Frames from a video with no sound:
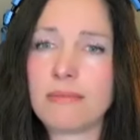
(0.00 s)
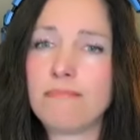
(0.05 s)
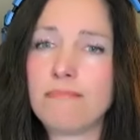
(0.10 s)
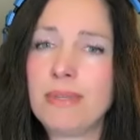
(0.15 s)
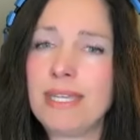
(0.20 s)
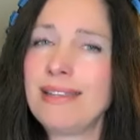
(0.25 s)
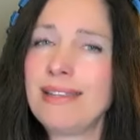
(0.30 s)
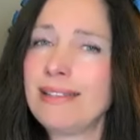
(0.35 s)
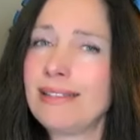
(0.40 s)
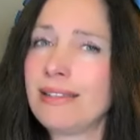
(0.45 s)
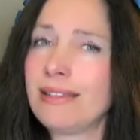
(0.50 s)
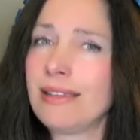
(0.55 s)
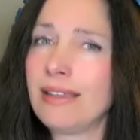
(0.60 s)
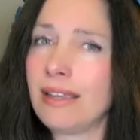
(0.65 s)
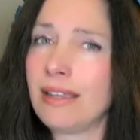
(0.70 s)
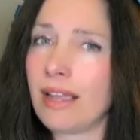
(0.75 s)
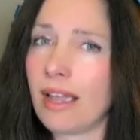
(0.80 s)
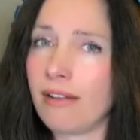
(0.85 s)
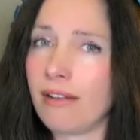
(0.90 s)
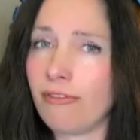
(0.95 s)

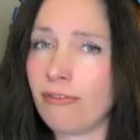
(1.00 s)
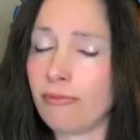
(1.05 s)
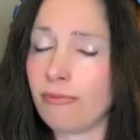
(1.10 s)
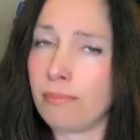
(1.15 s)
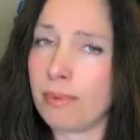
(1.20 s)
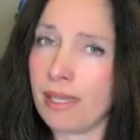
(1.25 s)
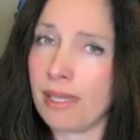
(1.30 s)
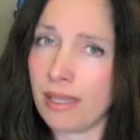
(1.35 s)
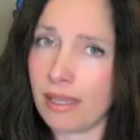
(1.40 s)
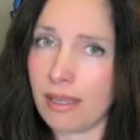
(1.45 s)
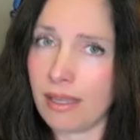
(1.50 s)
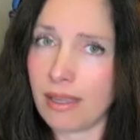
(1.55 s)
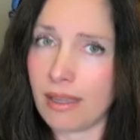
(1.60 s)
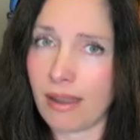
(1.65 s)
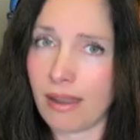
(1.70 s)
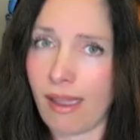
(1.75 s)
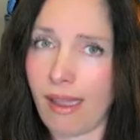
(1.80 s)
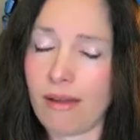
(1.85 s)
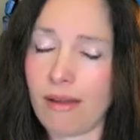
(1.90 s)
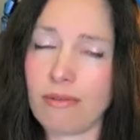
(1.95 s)
BTFP
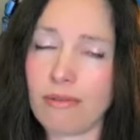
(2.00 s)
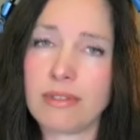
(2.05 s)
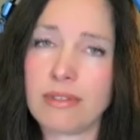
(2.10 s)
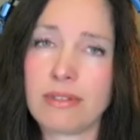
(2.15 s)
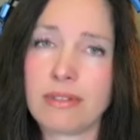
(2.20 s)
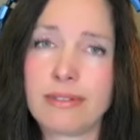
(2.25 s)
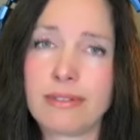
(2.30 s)
account.